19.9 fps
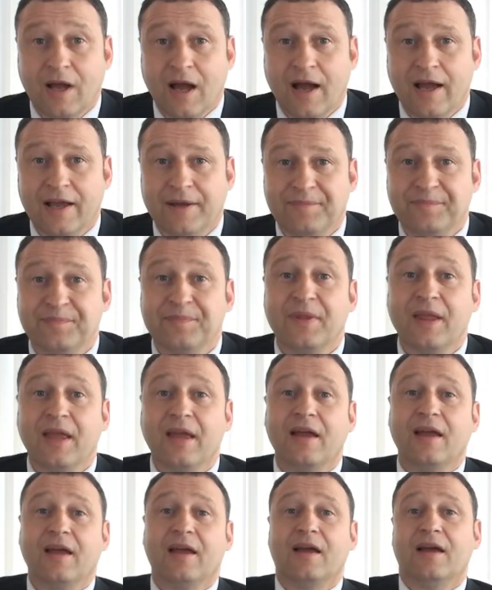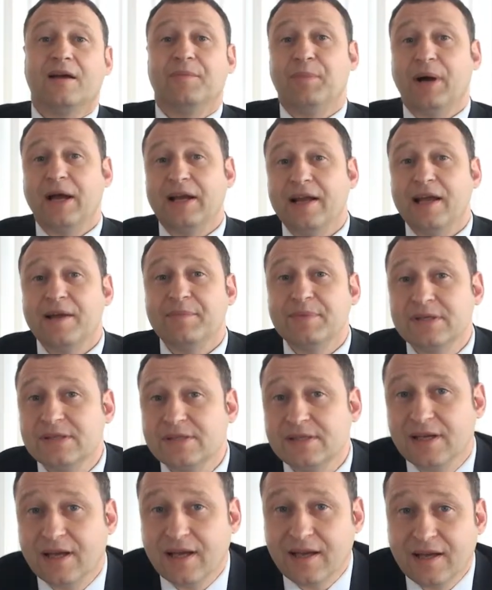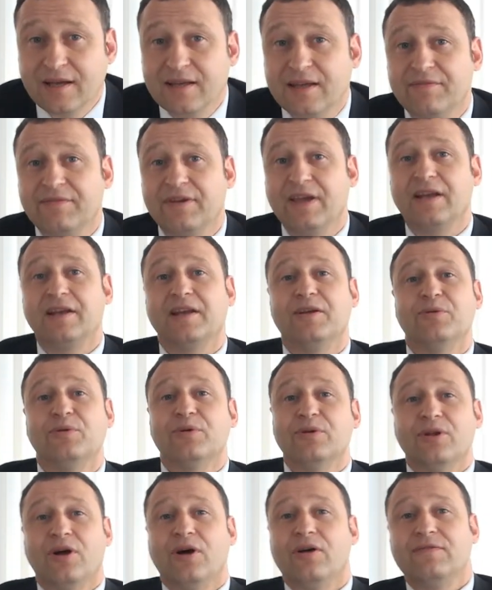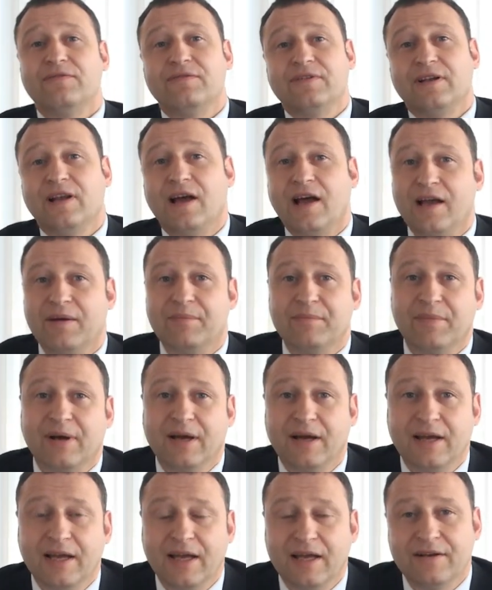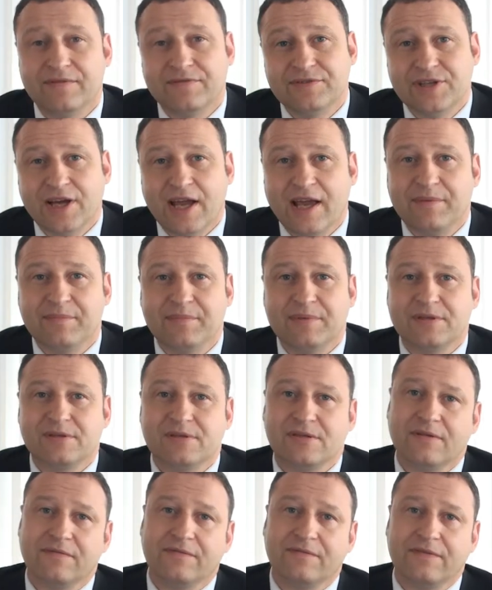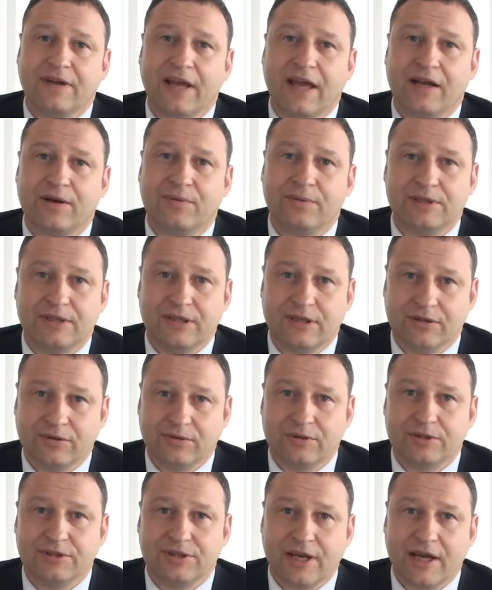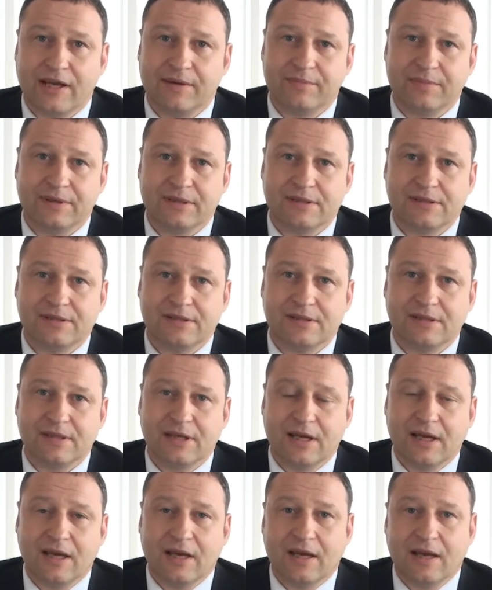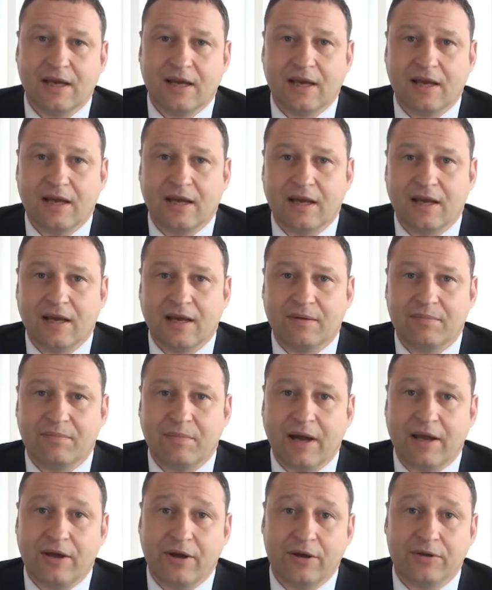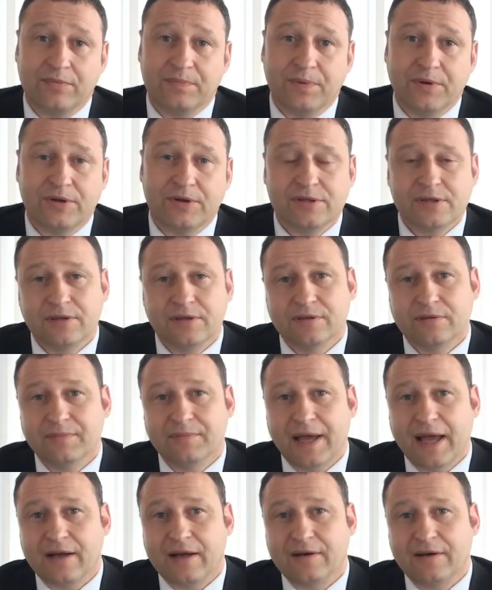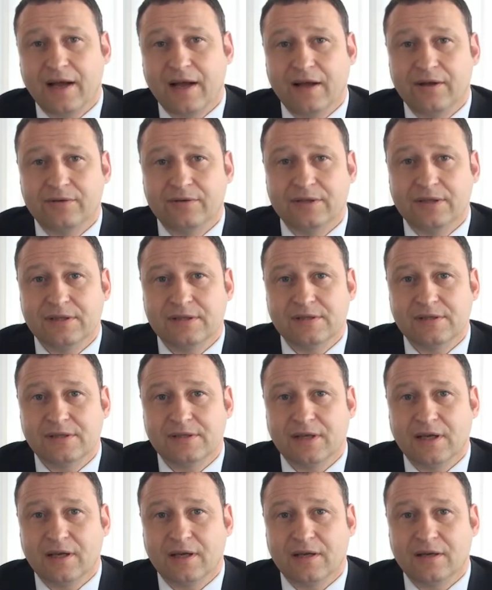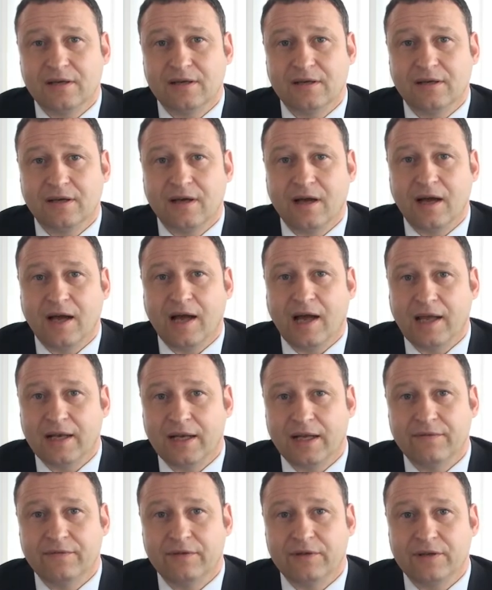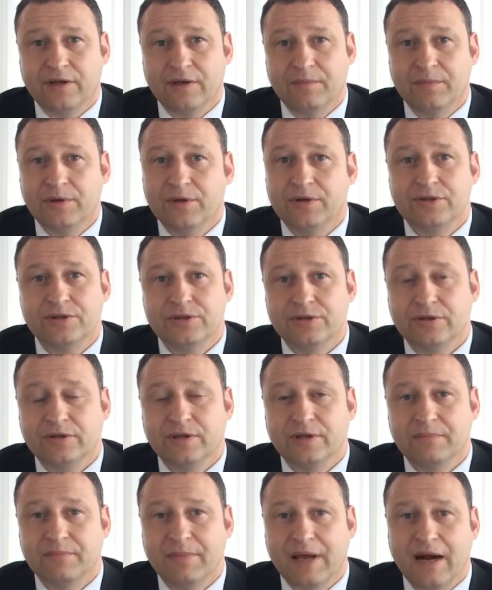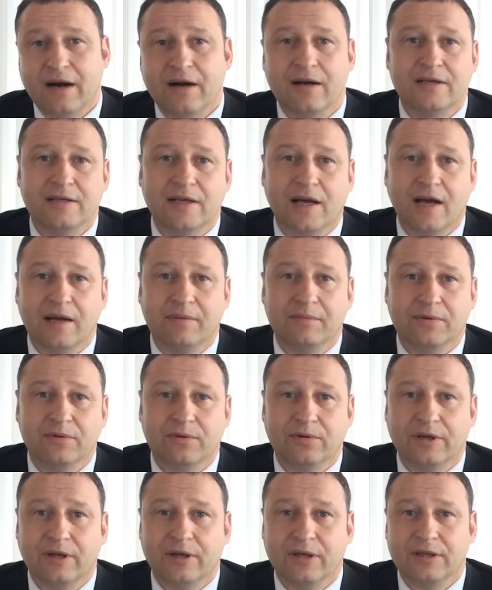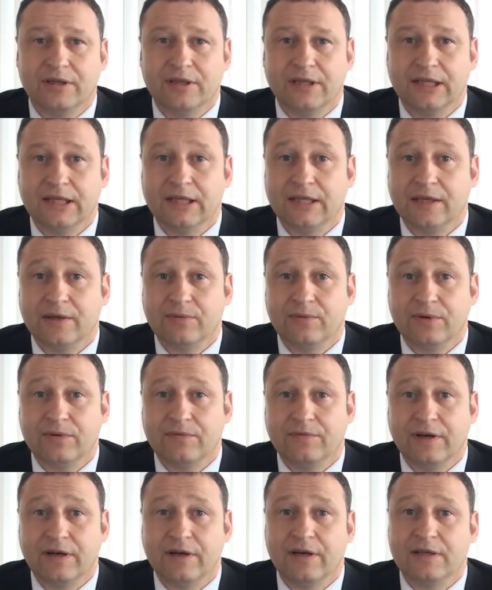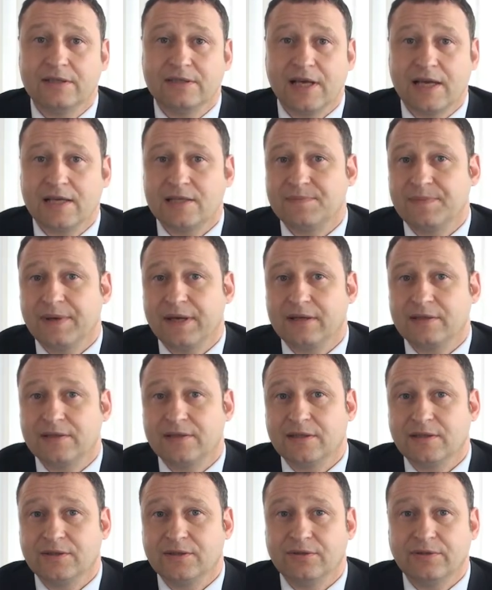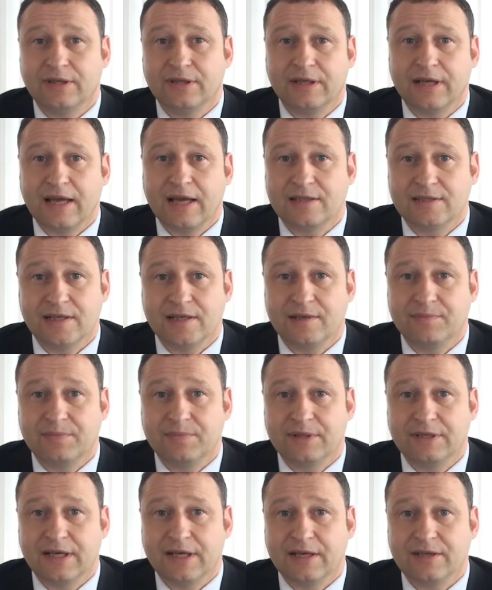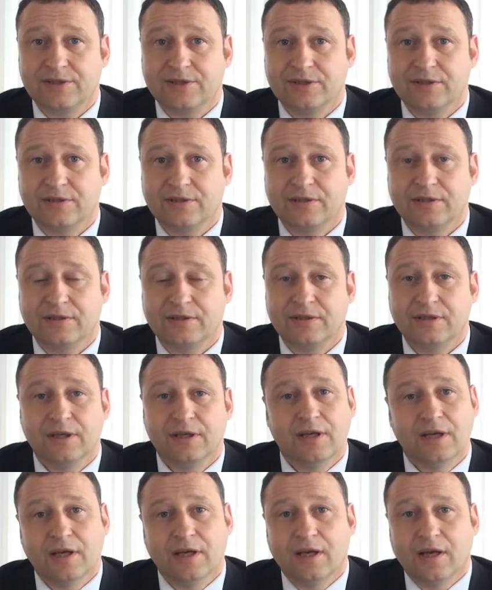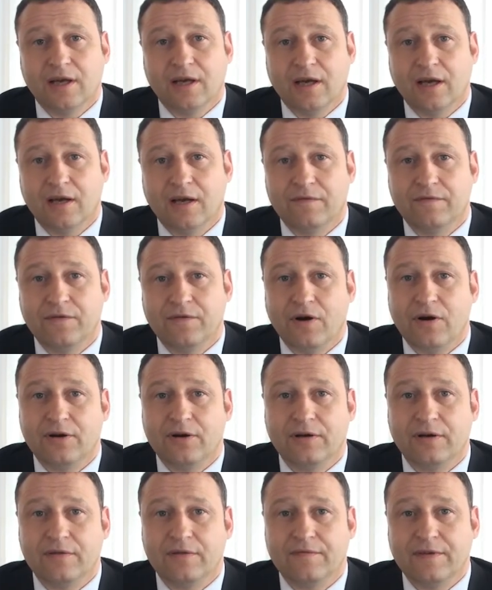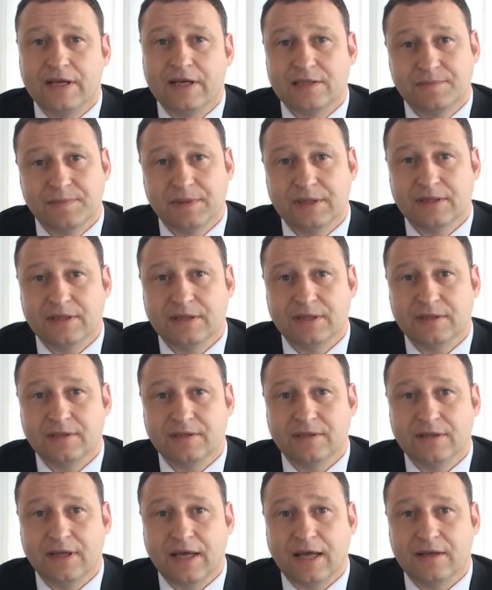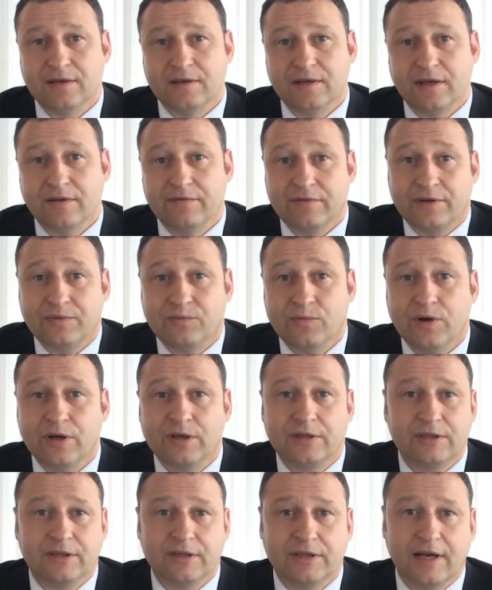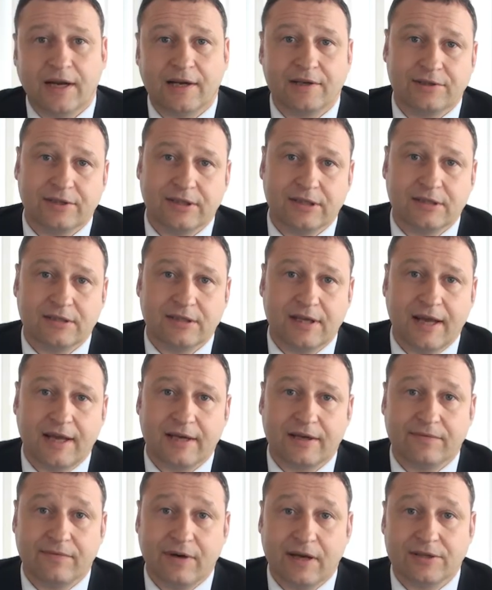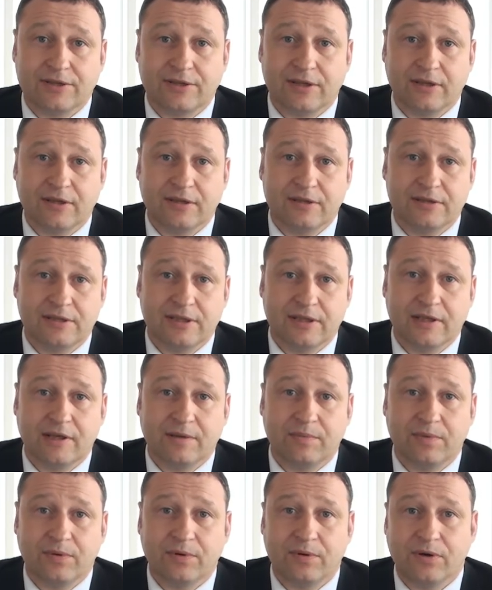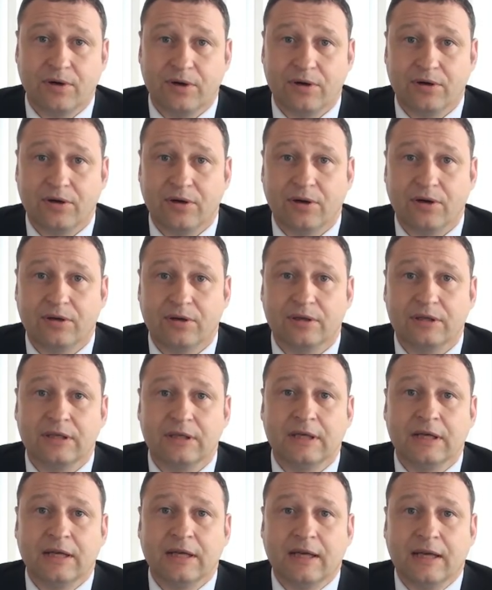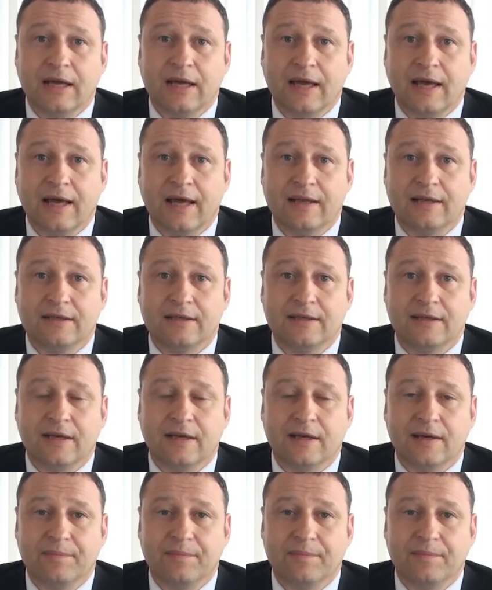Hi, my name is Evgeny Orlov and I am Head of Chambers of Equity Law Chambers. My own personal background is a high-level commercial and maritime lawyer dealing with various aspects including asset protection and foreign investment and having worked in countries like Russia, Singapore, Hong Kong and